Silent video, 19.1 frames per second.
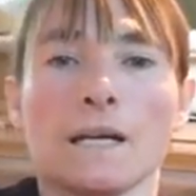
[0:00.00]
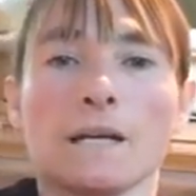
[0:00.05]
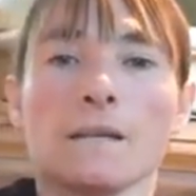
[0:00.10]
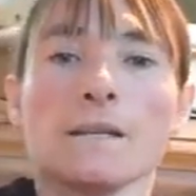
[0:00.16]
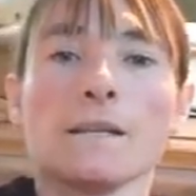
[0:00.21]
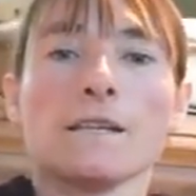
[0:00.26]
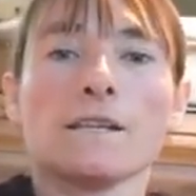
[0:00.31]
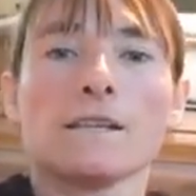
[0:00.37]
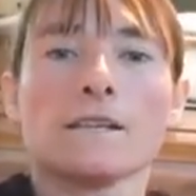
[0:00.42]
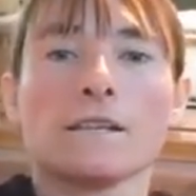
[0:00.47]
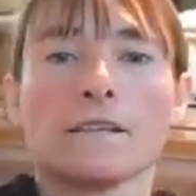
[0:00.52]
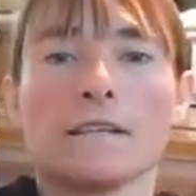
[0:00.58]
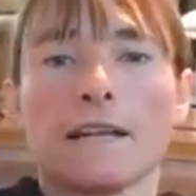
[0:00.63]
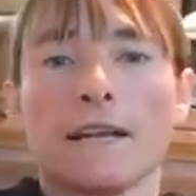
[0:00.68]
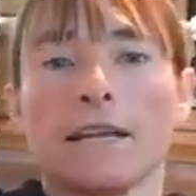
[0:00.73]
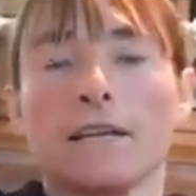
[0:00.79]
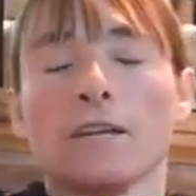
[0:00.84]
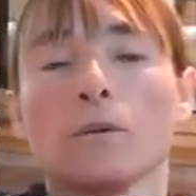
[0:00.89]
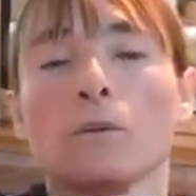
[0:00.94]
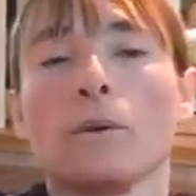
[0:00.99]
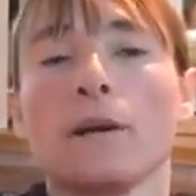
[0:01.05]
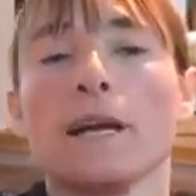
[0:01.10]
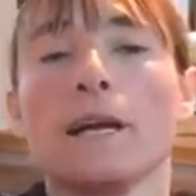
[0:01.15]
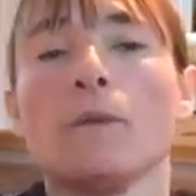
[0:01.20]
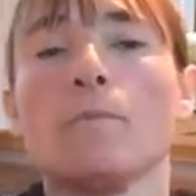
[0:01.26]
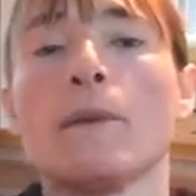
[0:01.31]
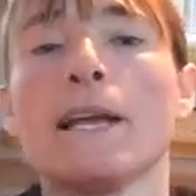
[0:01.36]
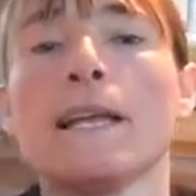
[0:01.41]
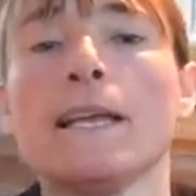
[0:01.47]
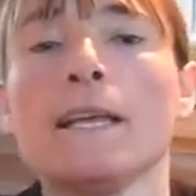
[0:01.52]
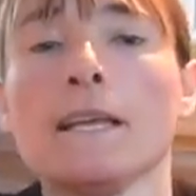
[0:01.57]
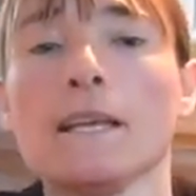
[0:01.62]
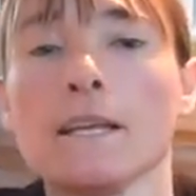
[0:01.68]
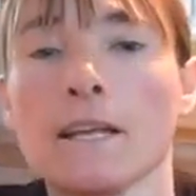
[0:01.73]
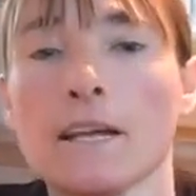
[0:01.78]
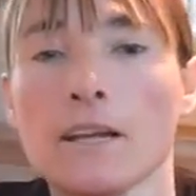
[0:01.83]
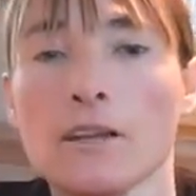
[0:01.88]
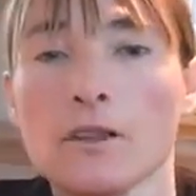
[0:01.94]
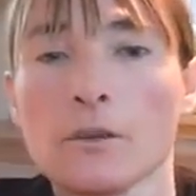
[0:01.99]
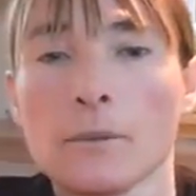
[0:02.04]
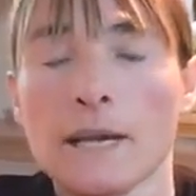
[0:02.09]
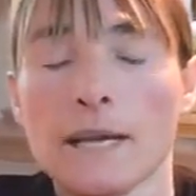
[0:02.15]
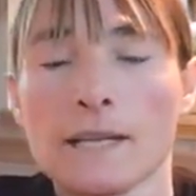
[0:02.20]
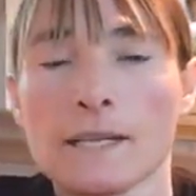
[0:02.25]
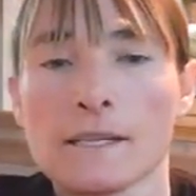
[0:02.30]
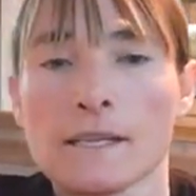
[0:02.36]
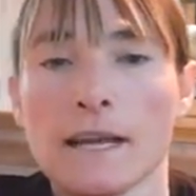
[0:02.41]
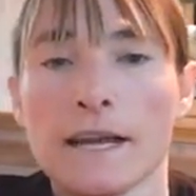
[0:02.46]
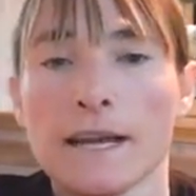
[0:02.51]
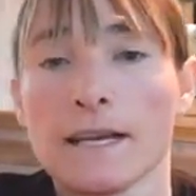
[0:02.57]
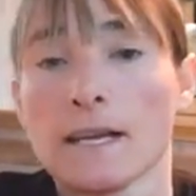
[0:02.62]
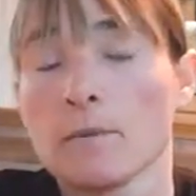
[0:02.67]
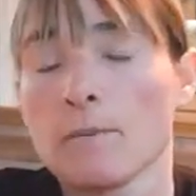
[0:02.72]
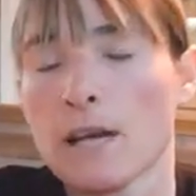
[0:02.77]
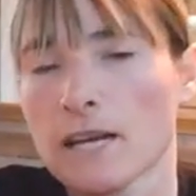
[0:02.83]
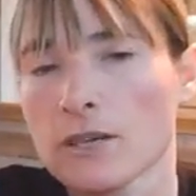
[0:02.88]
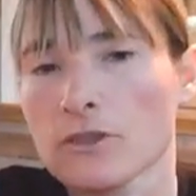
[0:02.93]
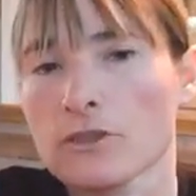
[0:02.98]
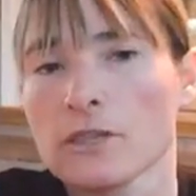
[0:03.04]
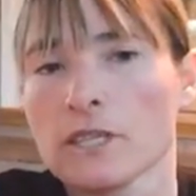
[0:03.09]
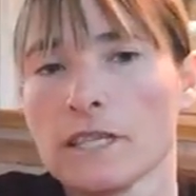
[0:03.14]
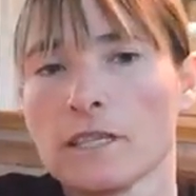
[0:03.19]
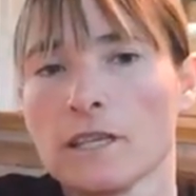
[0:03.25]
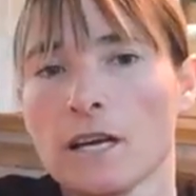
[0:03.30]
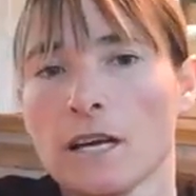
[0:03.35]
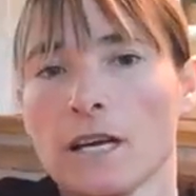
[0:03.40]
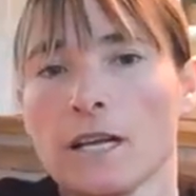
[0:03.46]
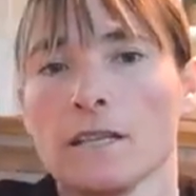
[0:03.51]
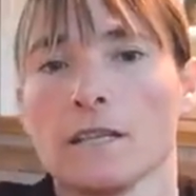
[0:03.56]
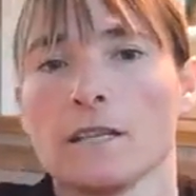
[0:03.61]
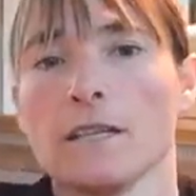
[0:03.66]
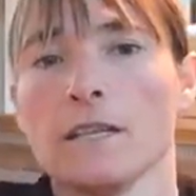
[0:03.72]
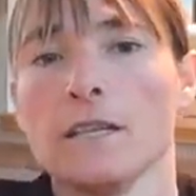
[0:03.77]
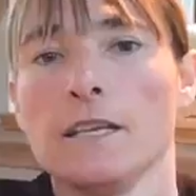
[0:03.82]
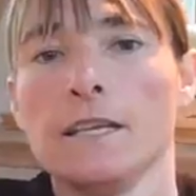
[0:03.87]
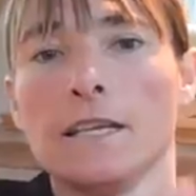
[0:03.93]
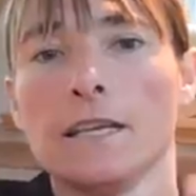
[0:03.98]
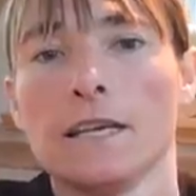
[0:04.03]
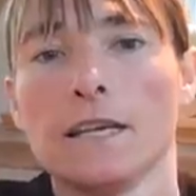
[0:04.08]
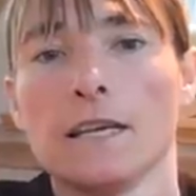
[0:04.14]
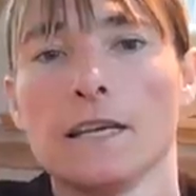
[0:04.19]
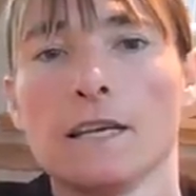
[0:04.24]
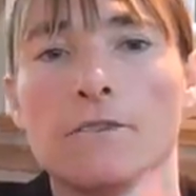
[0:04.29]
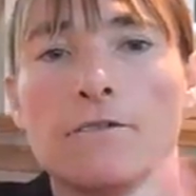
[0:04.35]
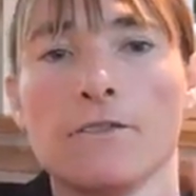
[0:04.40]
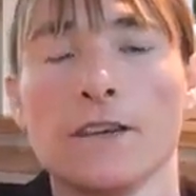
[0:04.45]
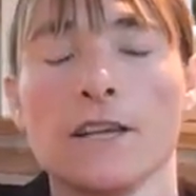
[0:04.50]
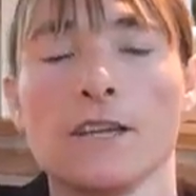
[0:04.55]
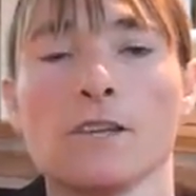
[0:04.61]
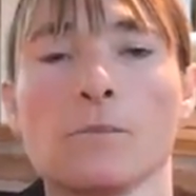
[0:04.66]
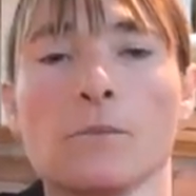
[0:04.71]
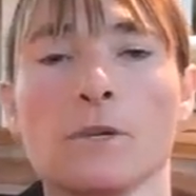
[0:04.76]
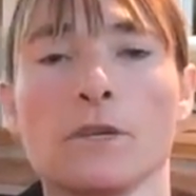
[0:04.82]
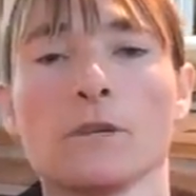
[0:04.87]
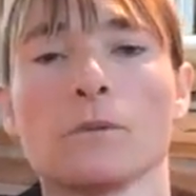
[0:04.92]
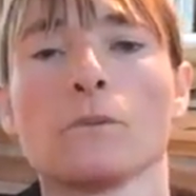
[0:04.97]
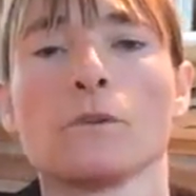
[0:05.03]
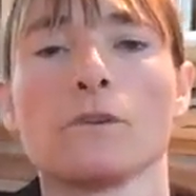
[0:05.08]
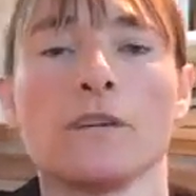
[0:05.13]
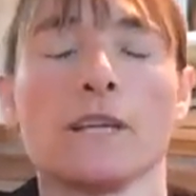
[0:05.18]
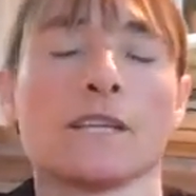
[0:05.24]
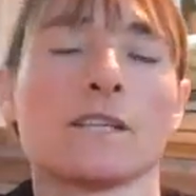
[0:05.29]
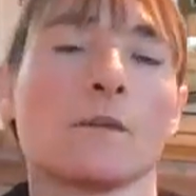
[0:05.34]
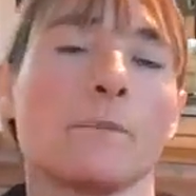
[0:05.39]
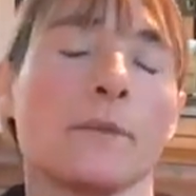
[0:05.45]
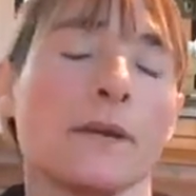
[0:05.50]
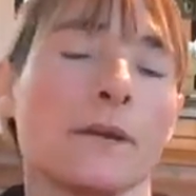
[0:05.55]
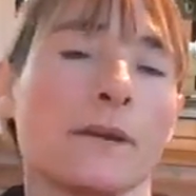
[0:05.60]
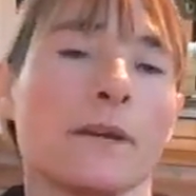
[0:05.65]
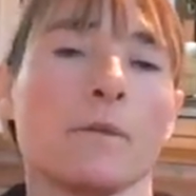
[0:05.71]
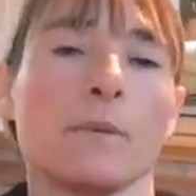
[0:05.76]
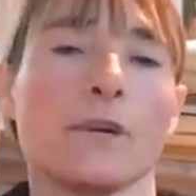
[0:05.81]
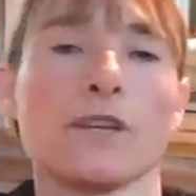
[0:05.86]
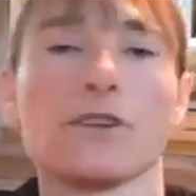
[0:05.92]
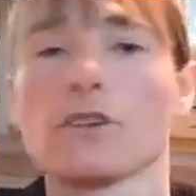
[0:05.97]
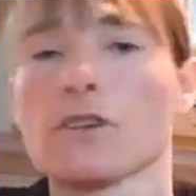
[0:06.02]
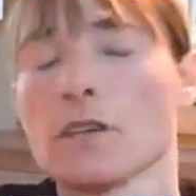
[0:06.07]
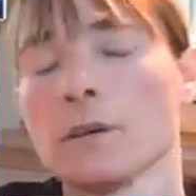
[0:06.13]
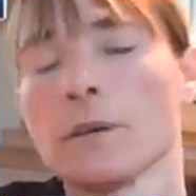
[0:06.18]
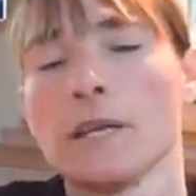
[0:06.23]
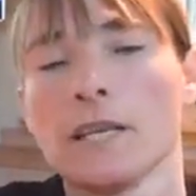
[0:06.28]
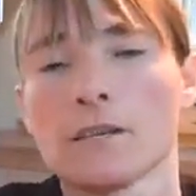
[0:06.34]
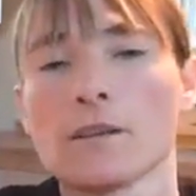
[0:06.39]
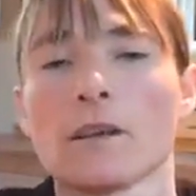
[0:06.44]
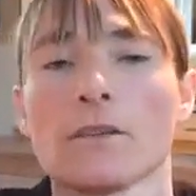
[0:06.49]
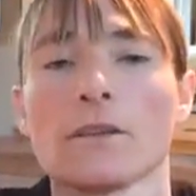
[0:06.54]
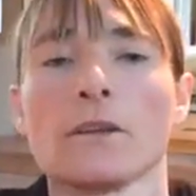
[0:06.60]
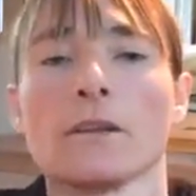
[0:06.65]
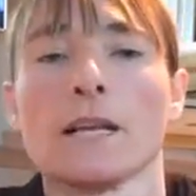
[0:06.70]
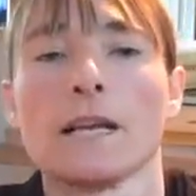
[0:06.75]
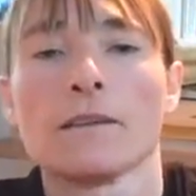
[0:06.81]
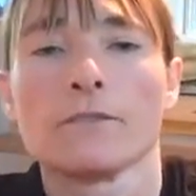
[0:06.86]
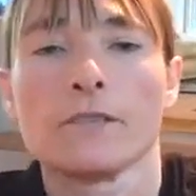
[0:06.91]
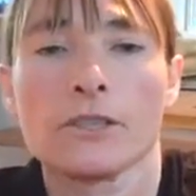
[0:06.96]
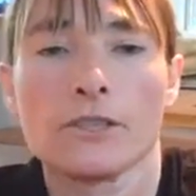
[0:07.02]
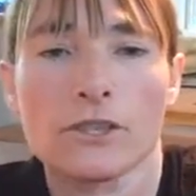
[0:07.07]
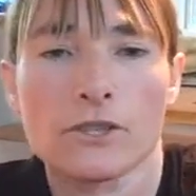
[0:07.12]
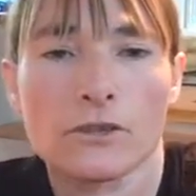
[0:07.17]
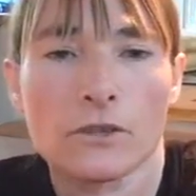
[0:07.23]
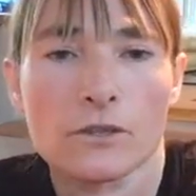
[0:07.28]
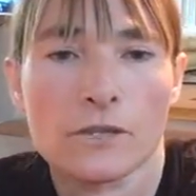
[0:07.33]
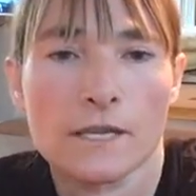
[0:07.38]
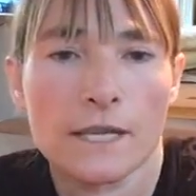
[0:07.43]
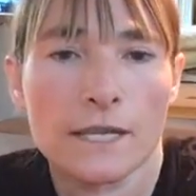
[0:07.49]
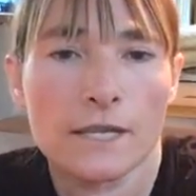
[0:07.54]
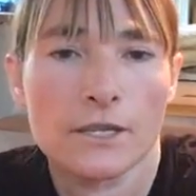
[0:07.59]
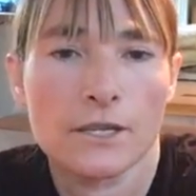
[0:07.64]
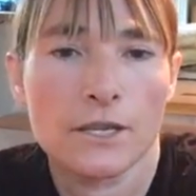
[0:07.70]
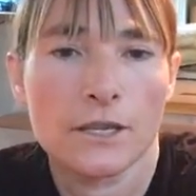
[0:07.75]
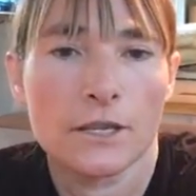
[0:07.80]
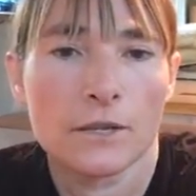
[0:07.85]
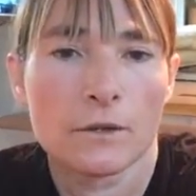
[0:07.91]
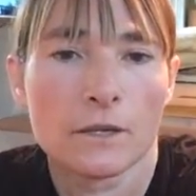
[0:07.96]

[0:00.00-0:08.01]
Lisa Snyder, why am I healing on the right side? I'm actually not. The Facebook group, it's a mirror image, so he's on the left. It just looks like it to you.